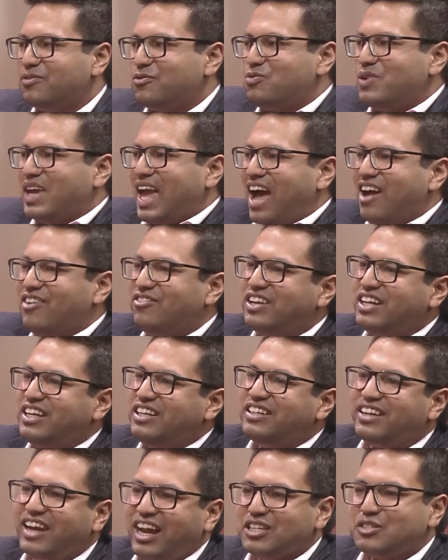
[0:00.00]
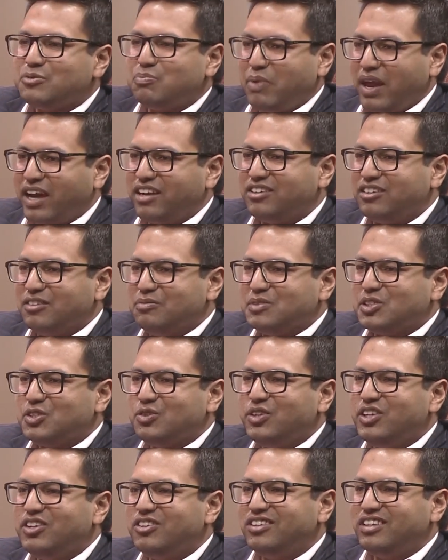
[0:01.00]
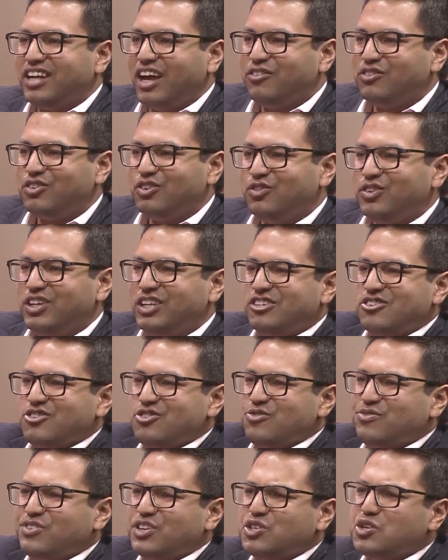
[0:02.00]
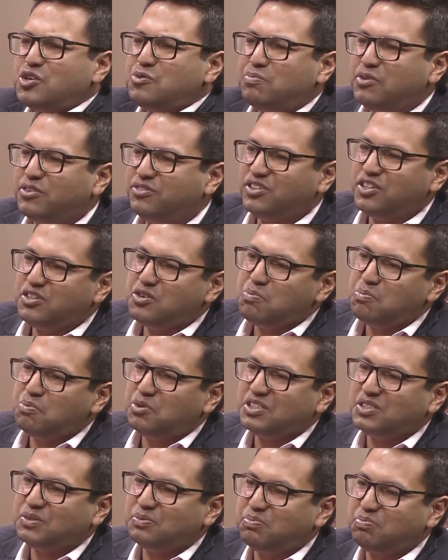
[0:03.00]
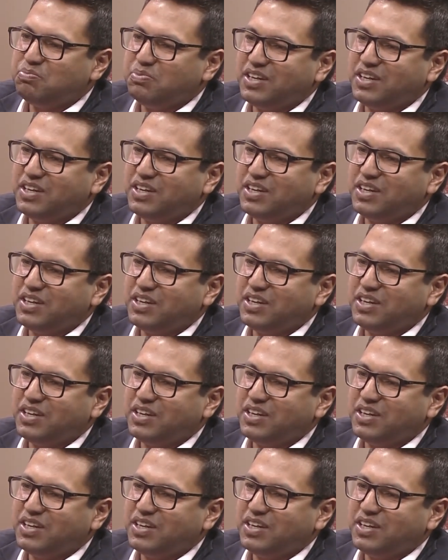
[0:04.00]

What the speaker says: we have an entire spectrum, so we don't prefer to push